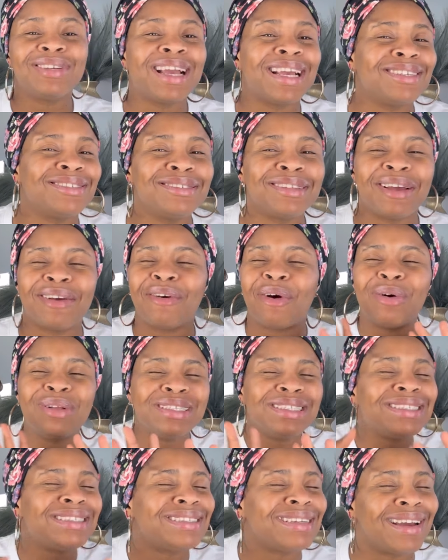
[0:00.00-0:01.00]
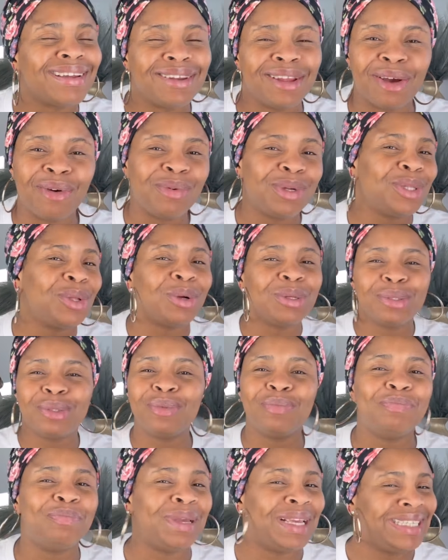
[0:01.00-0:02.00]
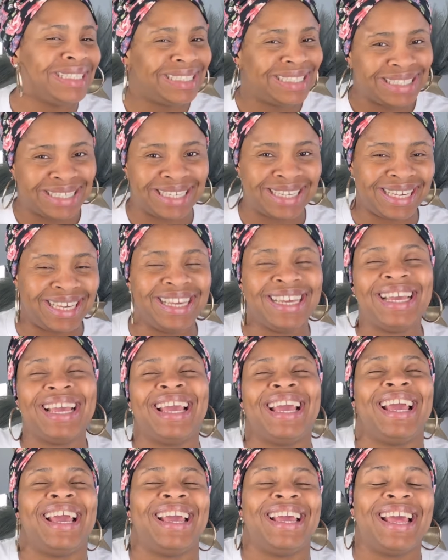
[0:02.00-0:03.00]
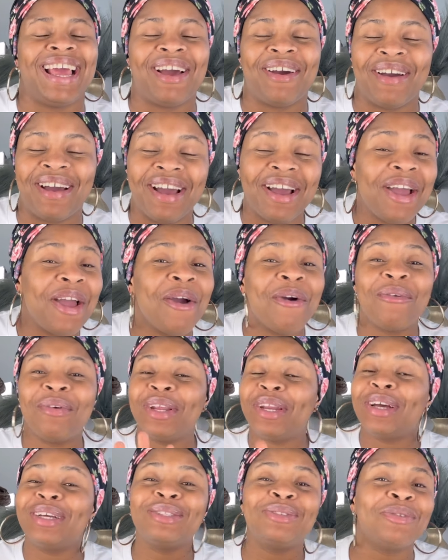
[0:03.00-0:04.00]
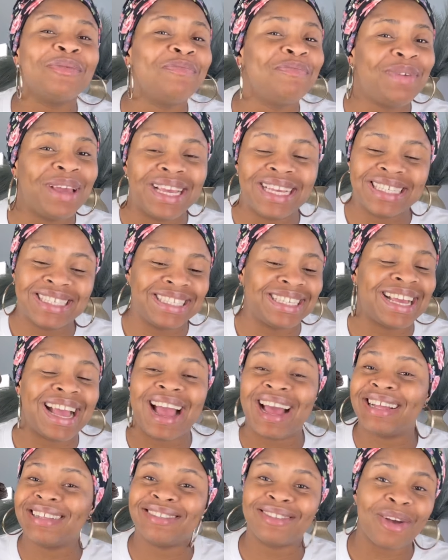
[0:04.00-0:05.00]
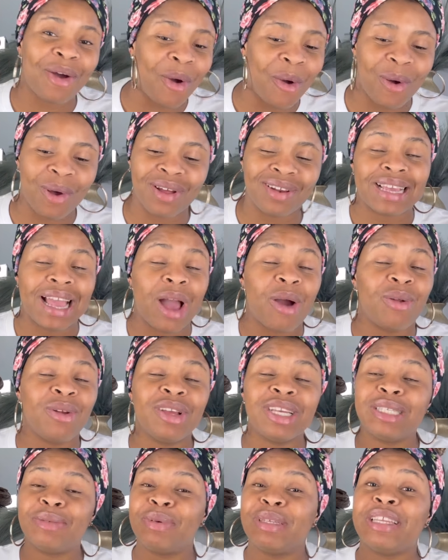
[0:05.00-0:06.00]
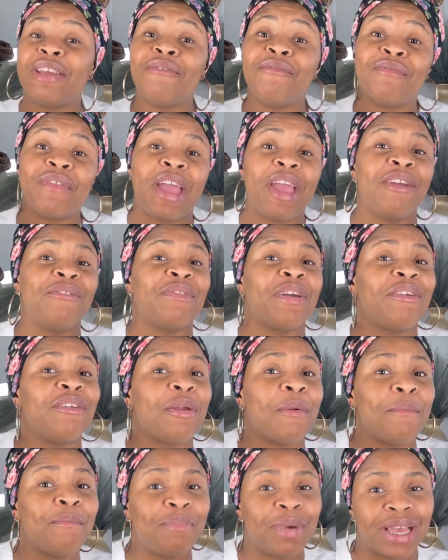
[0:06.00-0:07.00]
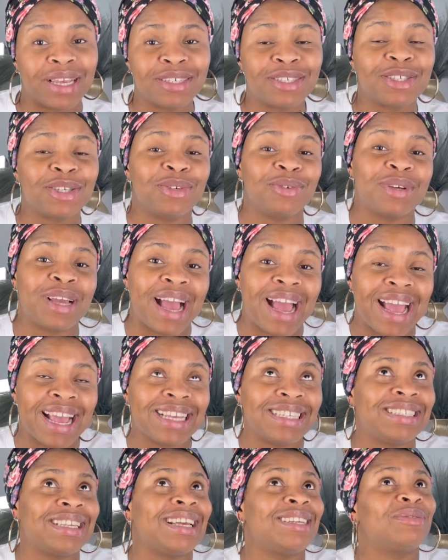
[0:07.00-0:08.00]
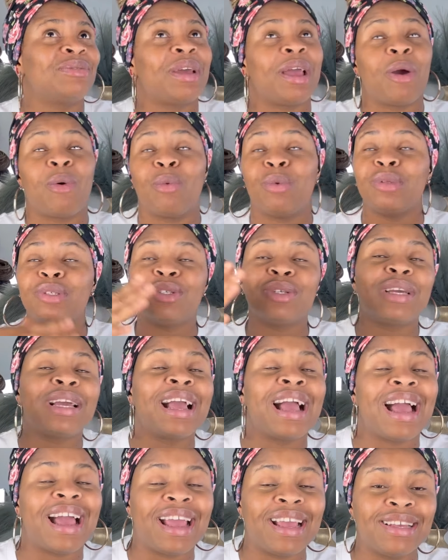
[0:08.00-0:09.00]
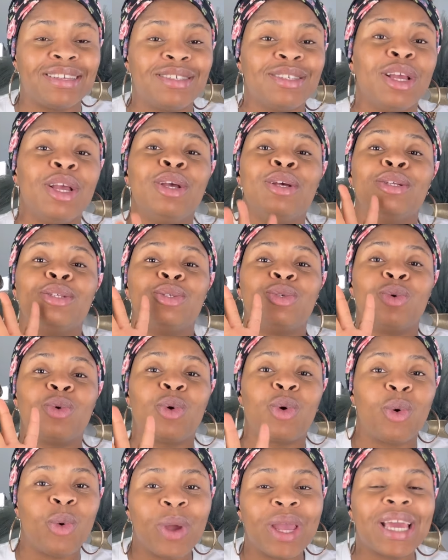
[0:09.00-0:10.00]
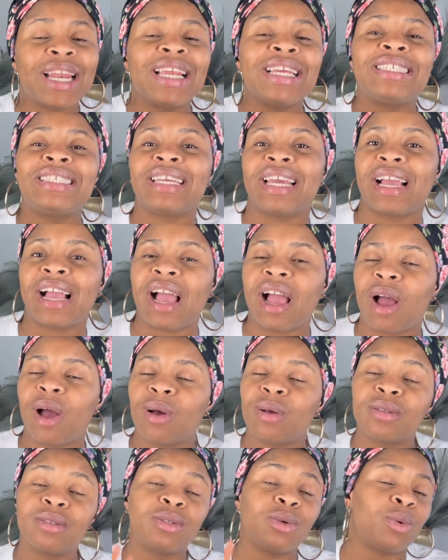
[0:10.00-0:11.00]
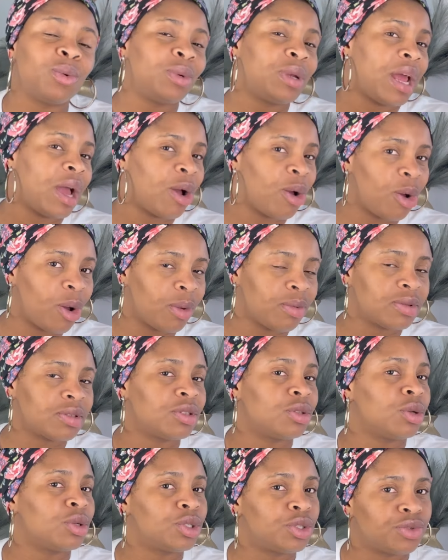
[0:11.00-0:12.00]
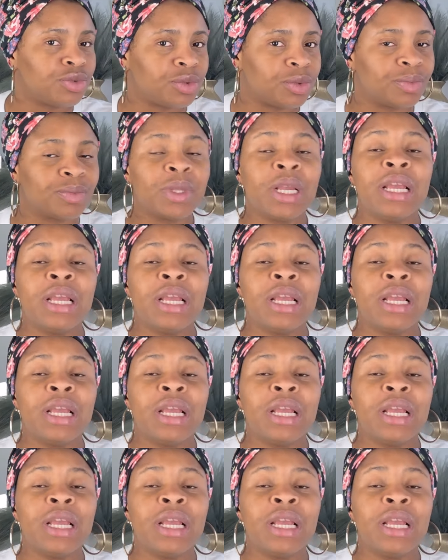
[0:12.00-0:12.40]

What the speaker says: You guys know that on this channel, we don't do basic. We don't do basic at all. I always bring the very, very best to you guys. That's why I want you guys to quickly check out unahubs.ru.